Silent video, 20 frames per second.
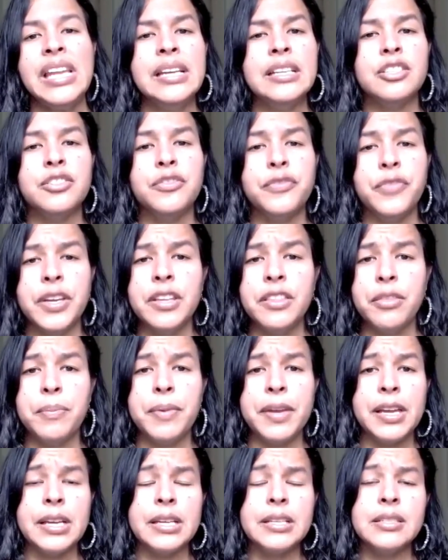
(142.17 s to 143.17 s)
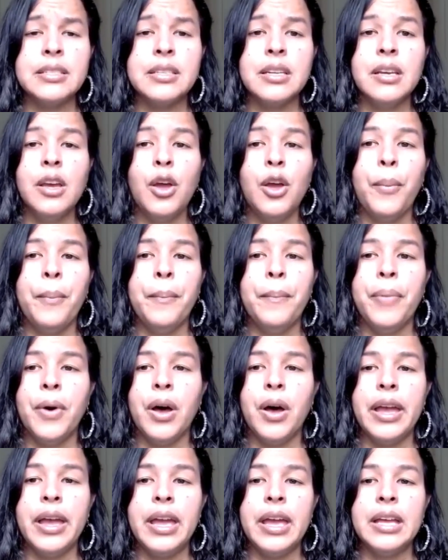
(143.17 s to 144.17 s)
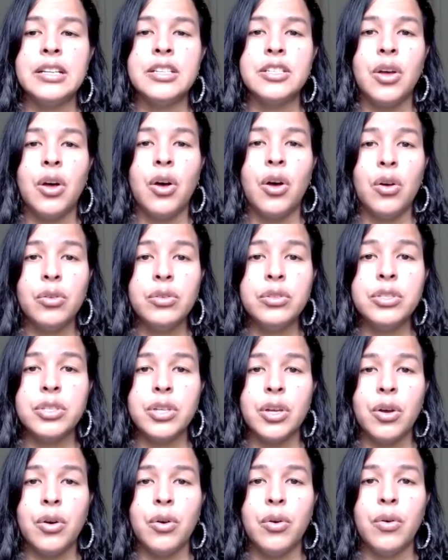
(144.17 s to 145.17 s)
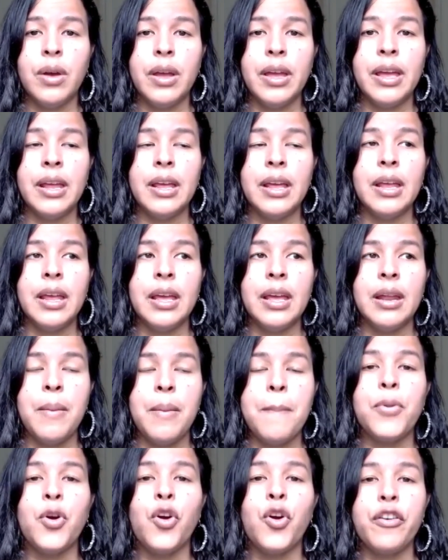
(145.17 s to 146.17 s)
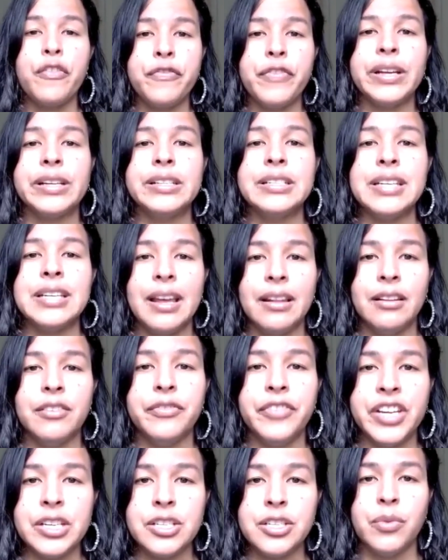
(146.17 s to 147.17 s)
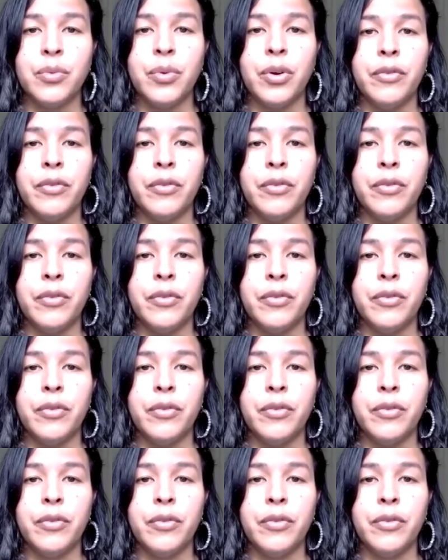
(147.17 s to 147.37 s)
It's faith-based, but it's also in perfect elevation.